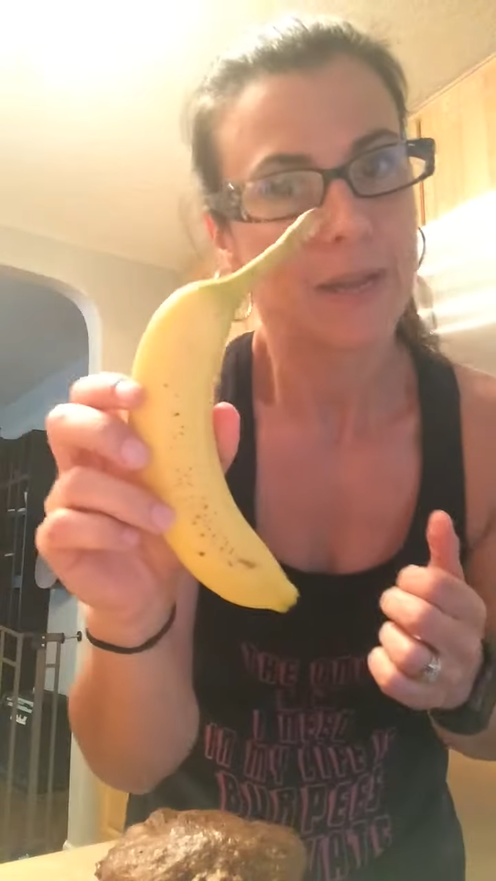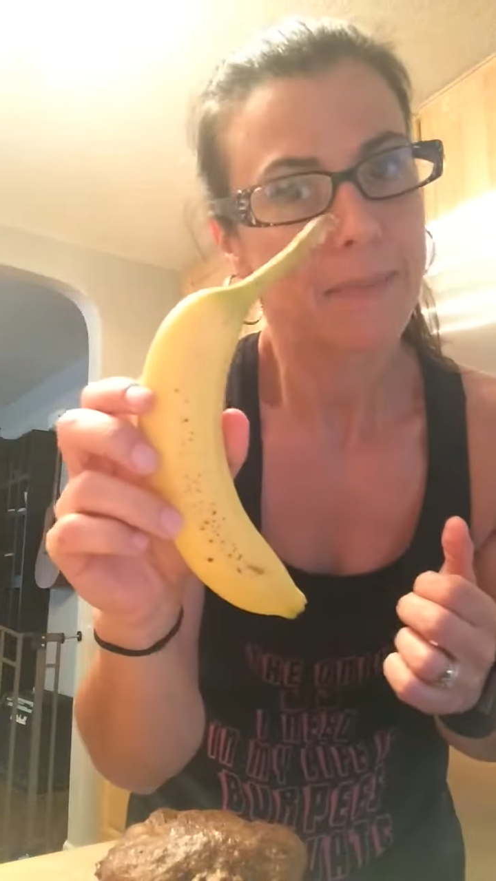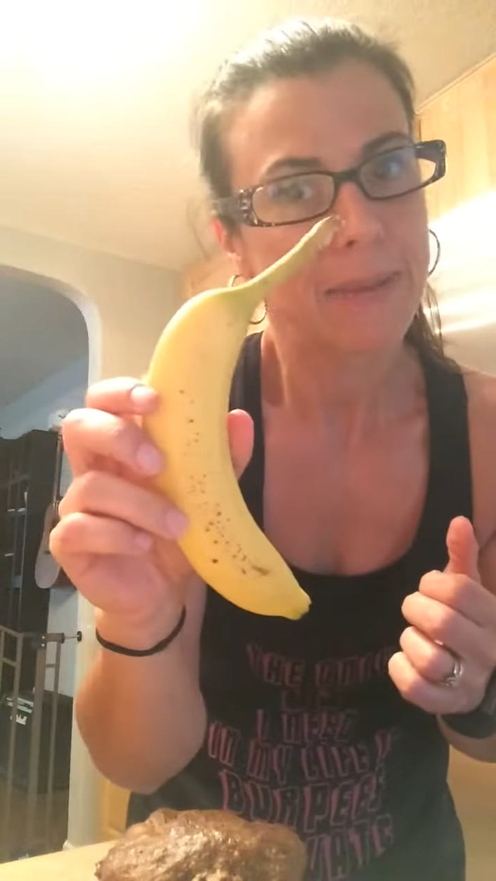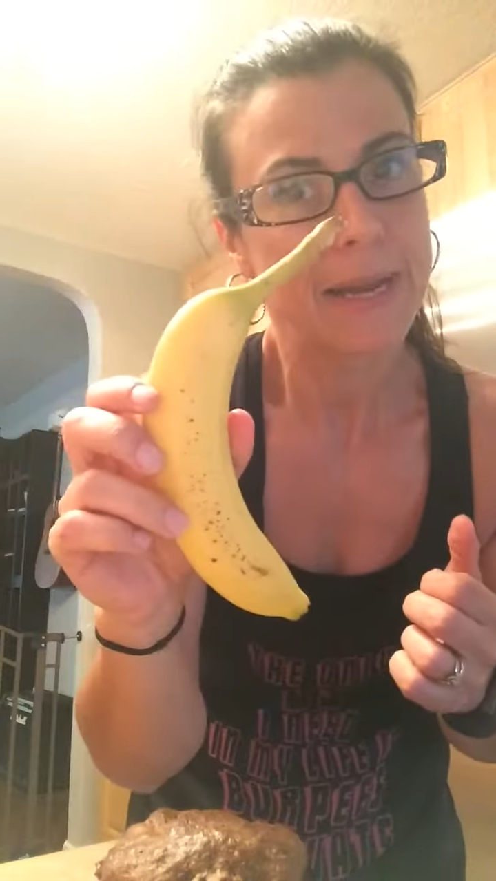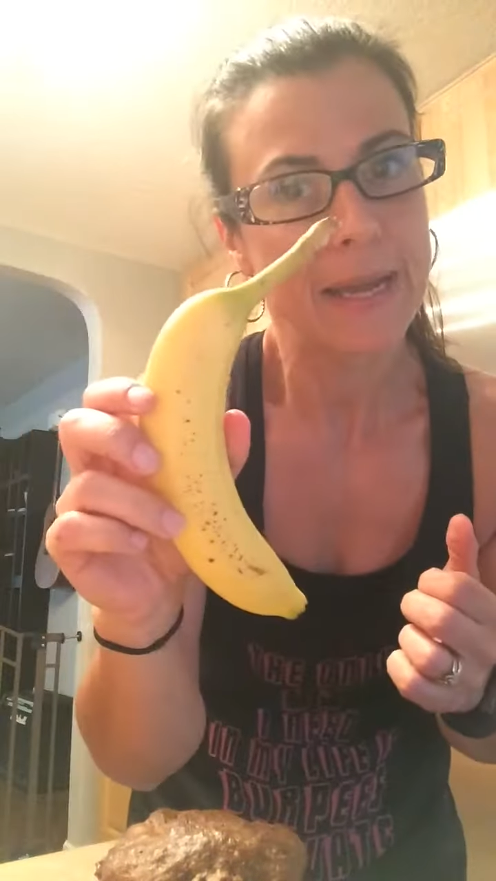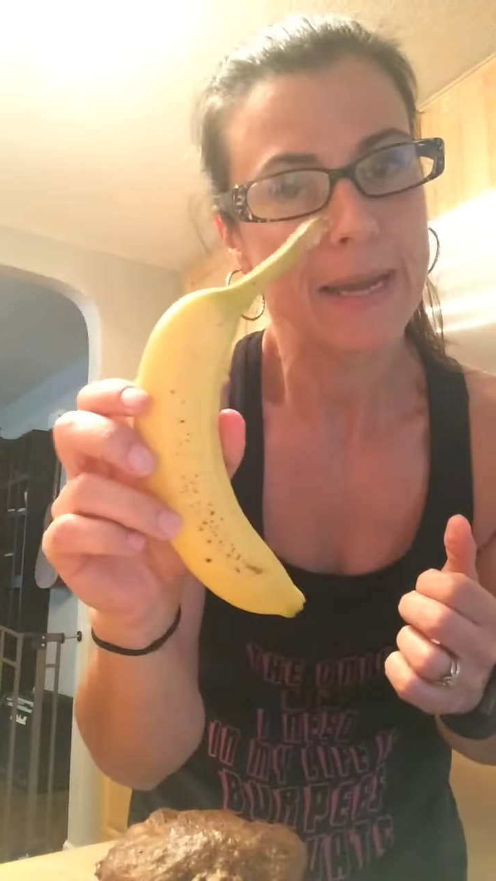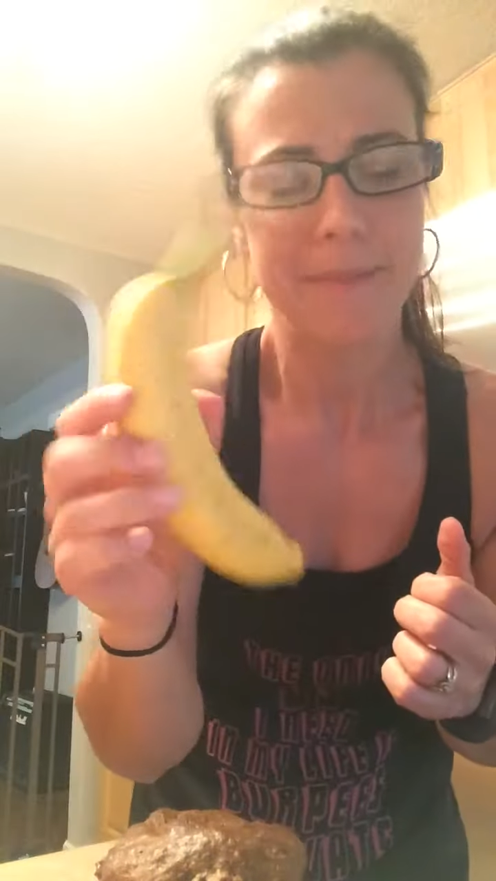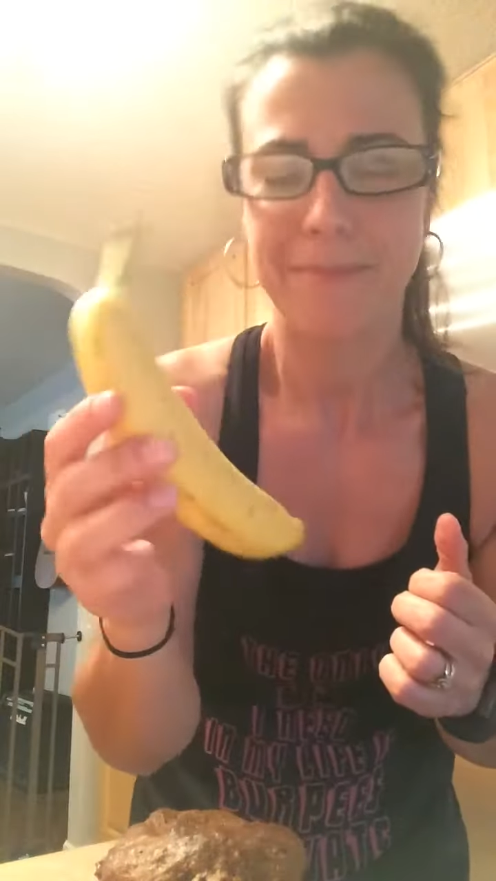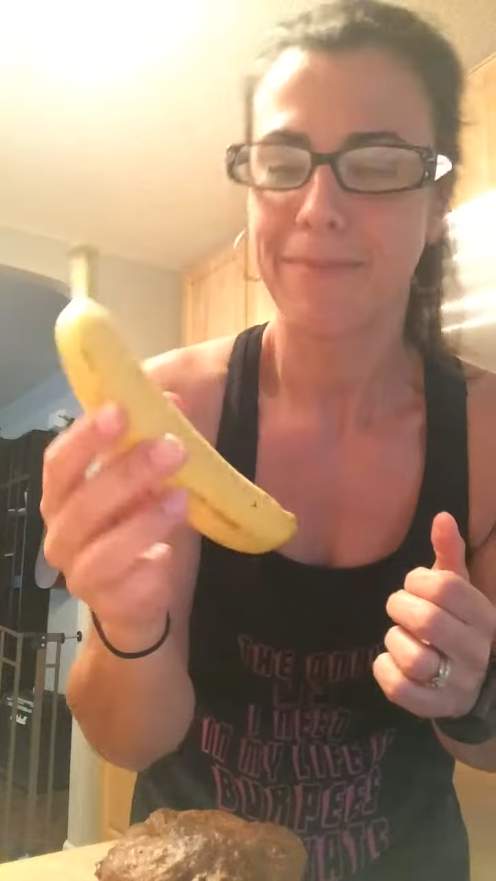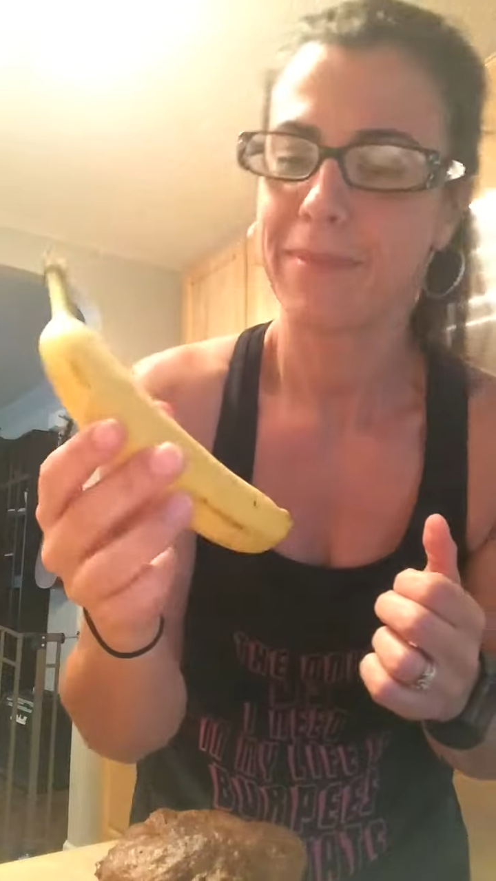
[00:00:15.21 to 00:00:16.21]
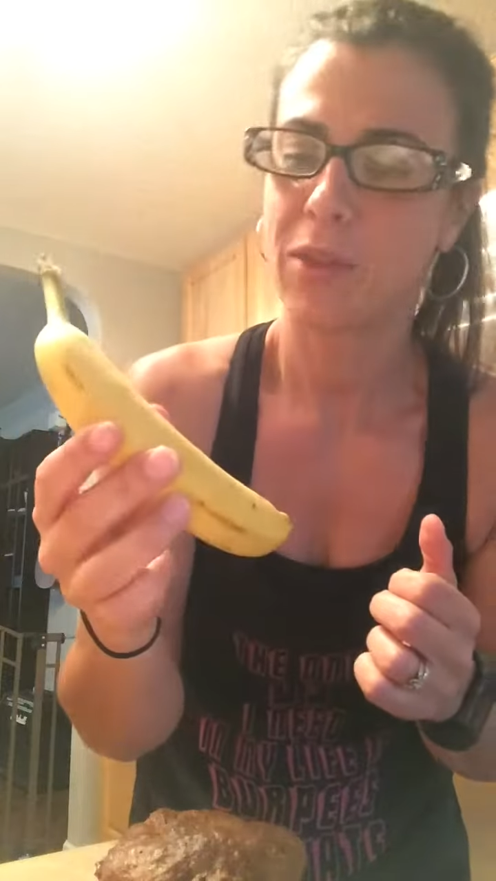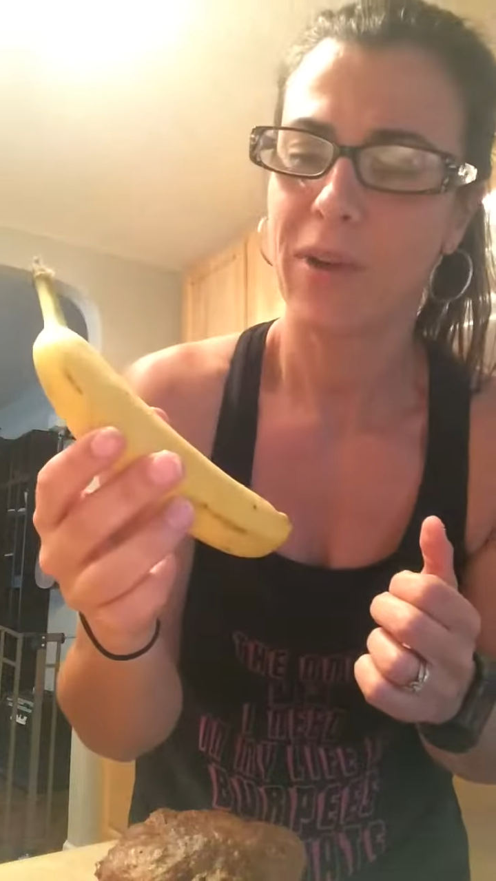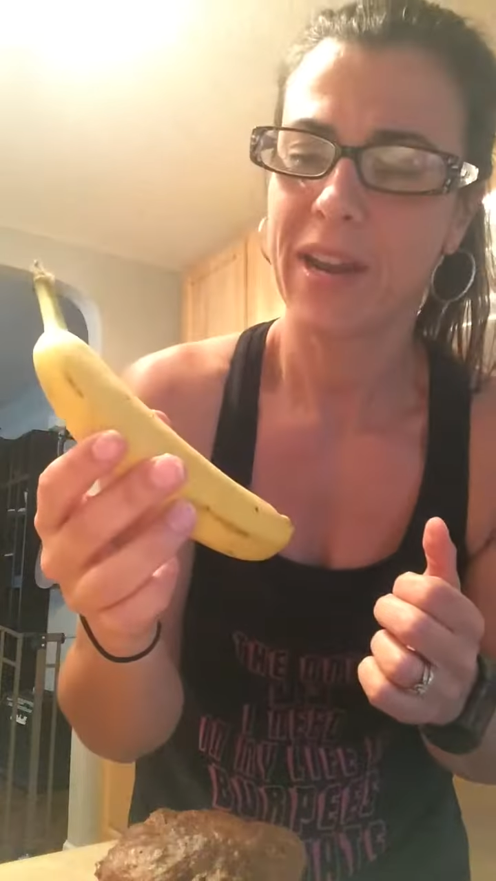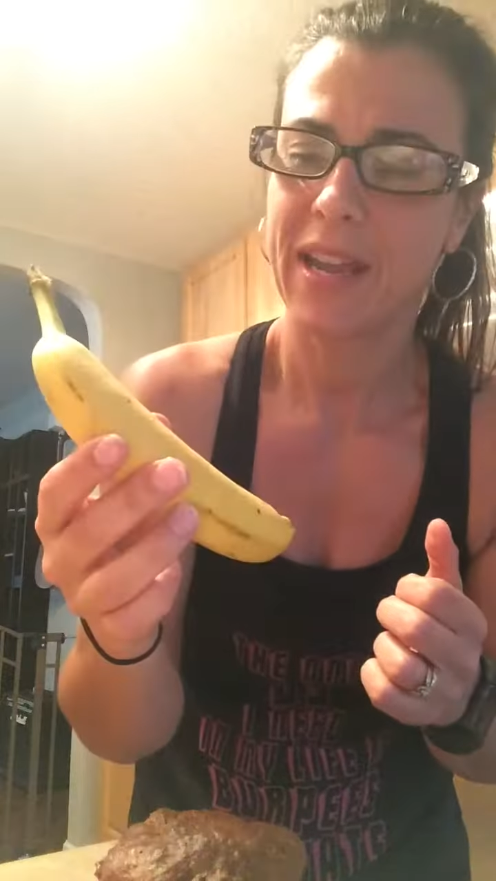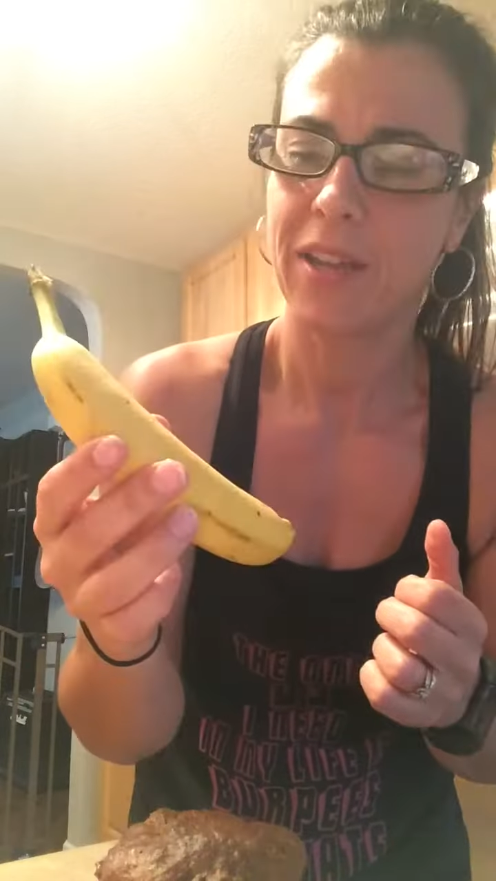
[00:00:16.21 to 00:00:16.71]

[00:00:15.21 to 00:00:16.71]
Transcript: a banana. The one I